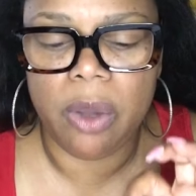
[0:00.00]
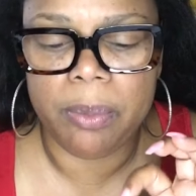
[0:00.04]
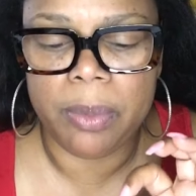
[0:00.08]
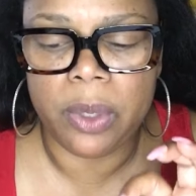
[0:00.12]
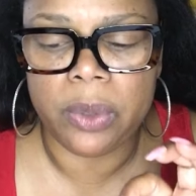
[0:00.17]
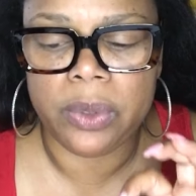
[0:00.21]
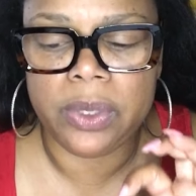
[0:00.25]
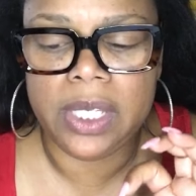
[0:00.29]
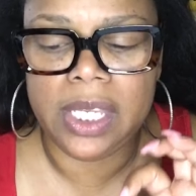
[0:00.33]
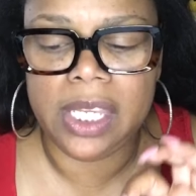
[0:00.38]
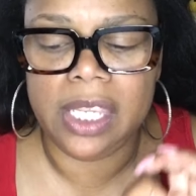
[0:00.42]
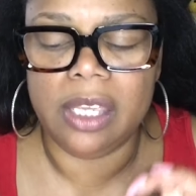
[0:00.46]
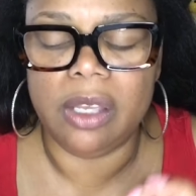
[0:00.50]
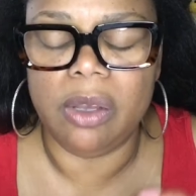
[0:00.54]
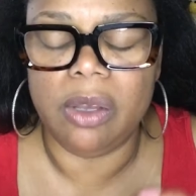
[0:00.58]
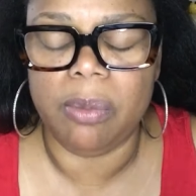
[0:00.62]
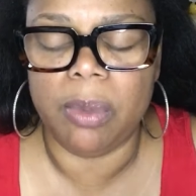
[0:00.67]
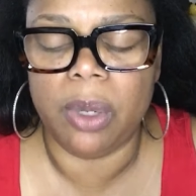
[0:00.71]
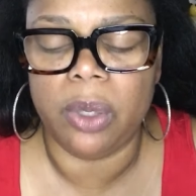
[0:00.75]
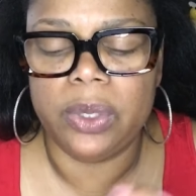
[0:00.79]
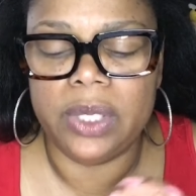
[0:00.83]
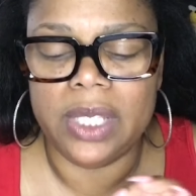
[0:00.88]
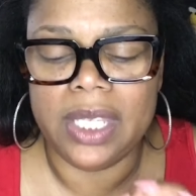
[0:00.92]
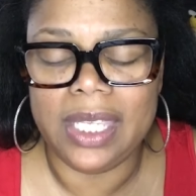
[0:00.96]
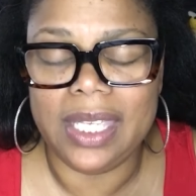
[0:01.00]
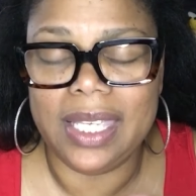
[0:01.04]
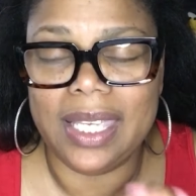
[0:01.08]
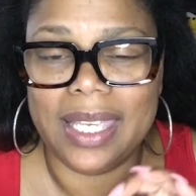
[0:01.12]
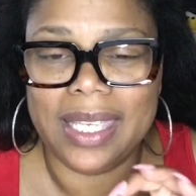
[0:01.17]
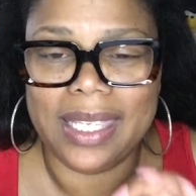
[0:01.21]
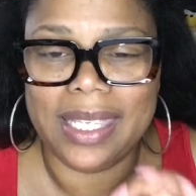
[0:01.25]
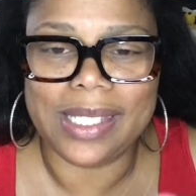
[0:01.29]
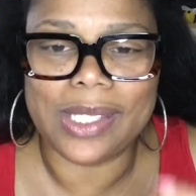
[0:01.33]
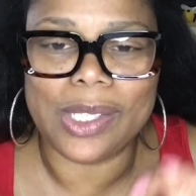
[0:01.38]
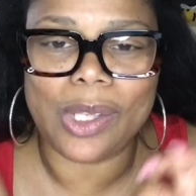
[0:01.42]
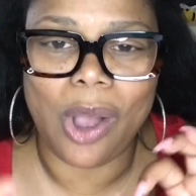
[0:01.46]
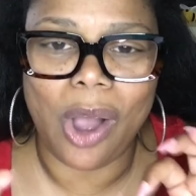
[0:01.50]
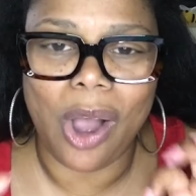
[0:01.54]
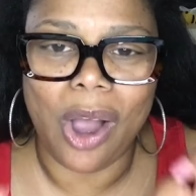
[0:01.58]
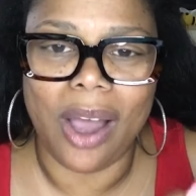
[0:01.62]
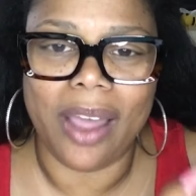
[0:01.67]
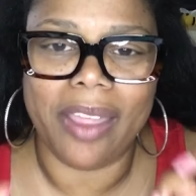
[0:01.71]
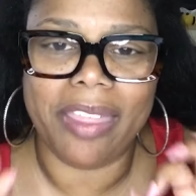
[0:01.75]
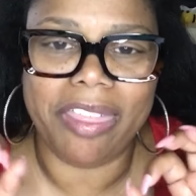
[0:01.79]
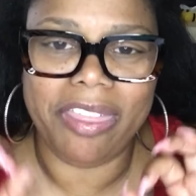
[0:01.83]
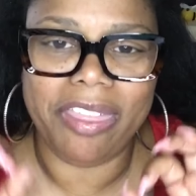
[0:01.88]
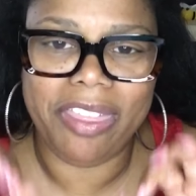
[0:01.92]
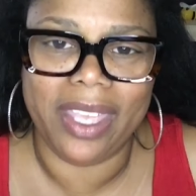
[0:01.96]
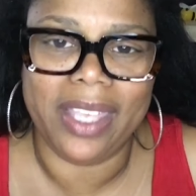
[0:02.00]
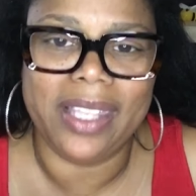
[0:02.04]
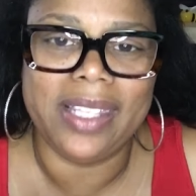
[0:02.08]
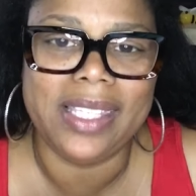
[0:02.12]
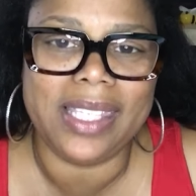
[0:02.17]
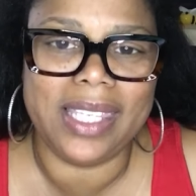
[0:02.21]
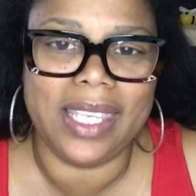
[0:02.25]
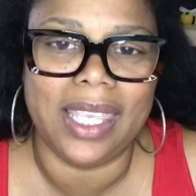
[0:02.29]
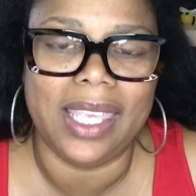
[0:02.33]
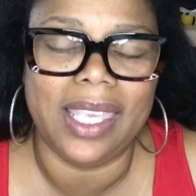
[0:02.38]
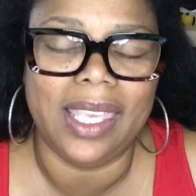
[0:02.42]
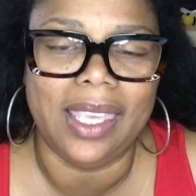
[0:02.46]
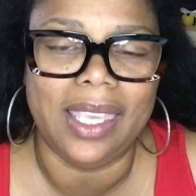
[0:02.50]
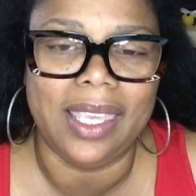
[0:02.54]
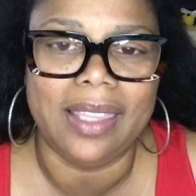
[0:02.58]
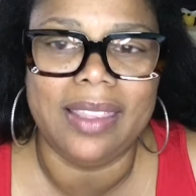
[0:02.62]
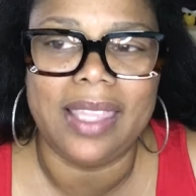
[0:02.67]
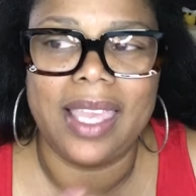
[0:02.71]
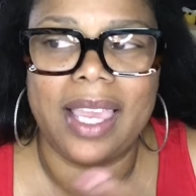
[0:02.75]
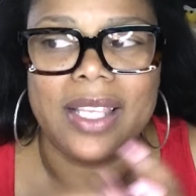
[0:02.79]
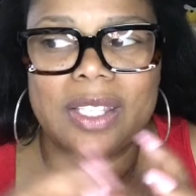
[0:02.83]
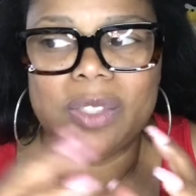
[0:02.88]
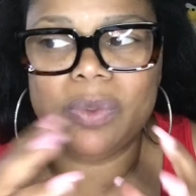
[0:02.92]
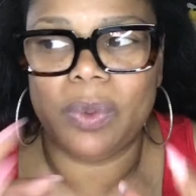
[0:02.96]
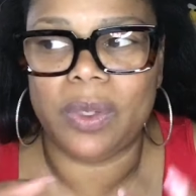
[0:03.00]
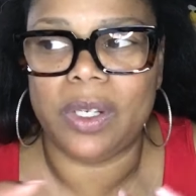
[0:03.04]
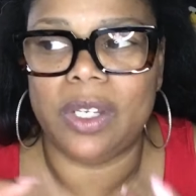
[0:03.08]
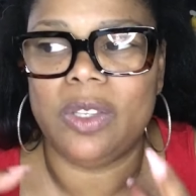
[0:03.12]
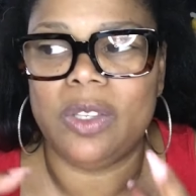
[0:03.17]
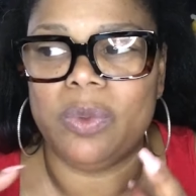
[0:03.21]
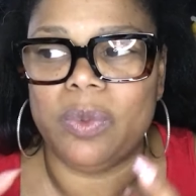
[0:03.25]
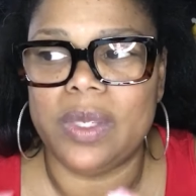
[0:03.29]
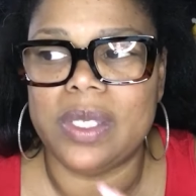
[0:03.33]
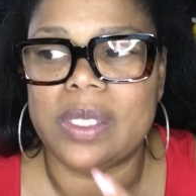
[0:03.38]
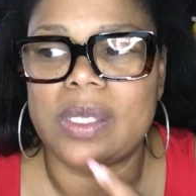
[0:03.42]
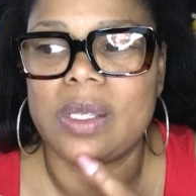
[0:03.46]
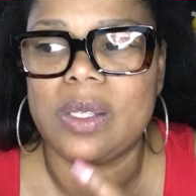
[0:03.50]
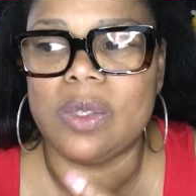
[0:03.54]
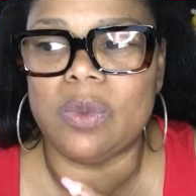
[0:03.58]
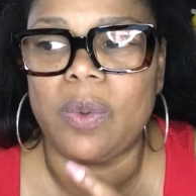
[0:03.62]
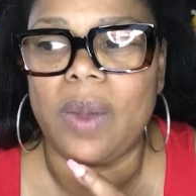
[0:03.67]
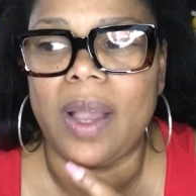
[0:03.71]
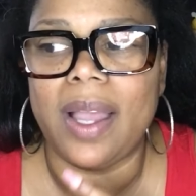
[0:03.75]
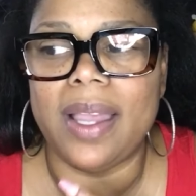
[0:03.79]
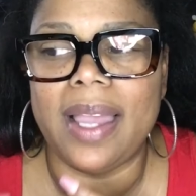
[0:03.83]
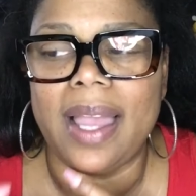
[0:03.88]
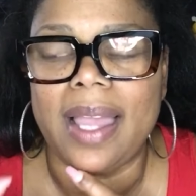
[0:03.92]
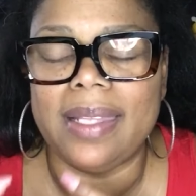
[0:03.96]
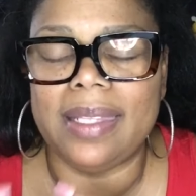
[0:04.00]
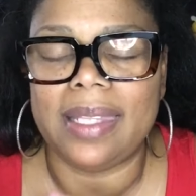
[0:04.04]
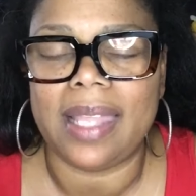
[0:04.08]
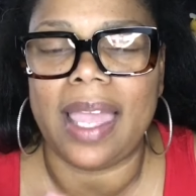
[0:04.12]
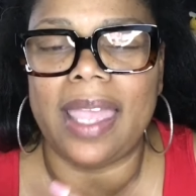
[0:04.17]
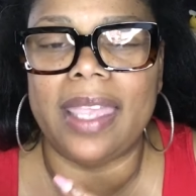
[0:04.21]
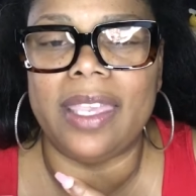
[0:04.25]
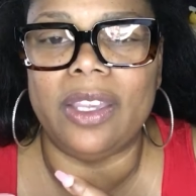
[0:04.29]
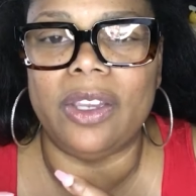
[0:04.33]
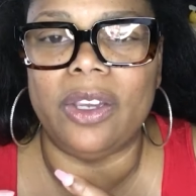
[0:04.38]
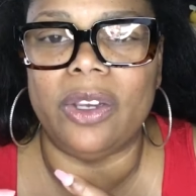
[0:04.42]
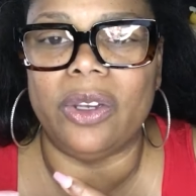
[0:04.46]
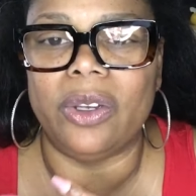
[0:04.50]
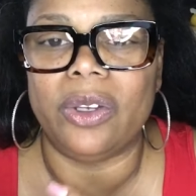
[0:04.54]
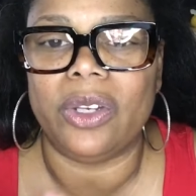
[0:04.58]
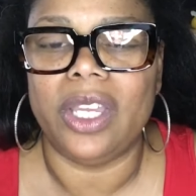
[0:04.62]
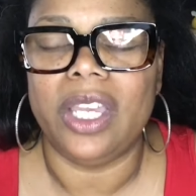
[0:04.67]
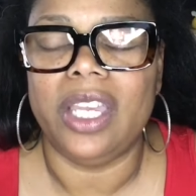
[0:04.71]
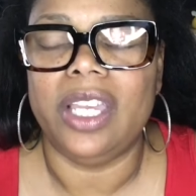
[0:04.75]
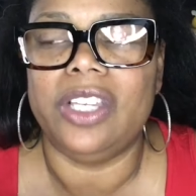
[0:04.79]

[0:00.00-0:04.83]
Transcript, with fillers: Monique. Monique is authentic. That's one of the reasons why I like her.